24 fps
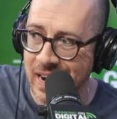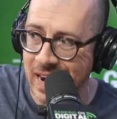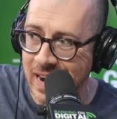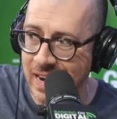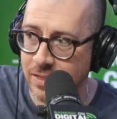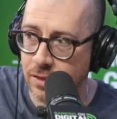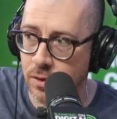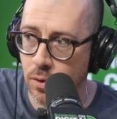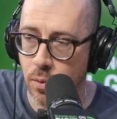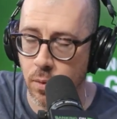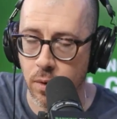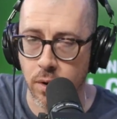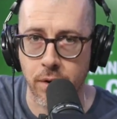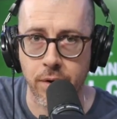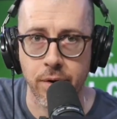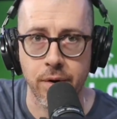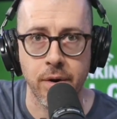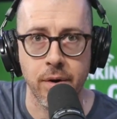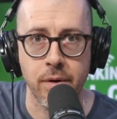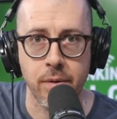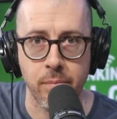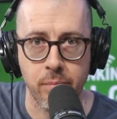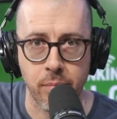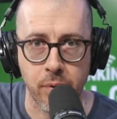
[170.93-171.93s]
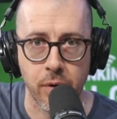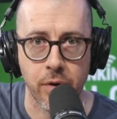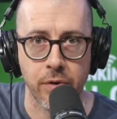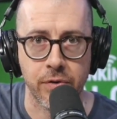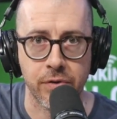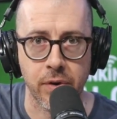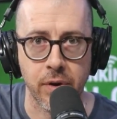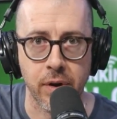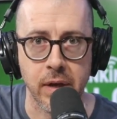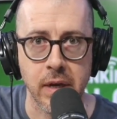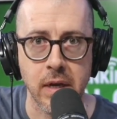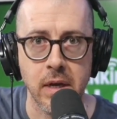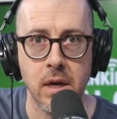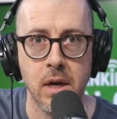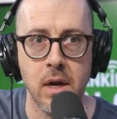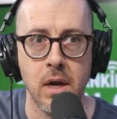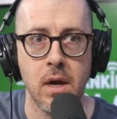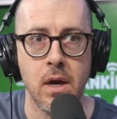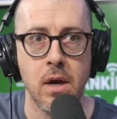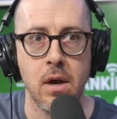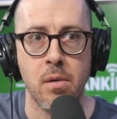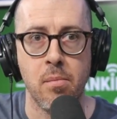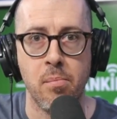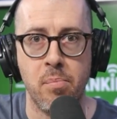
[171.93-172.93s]
Hate the word personally,
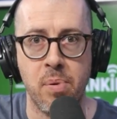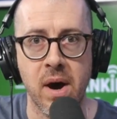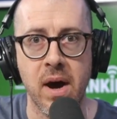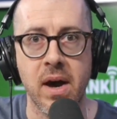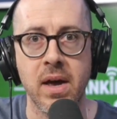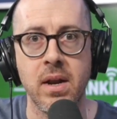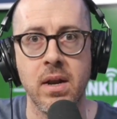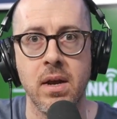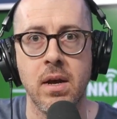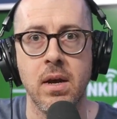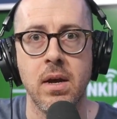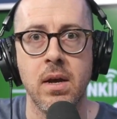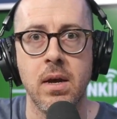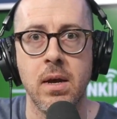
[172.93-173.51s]
but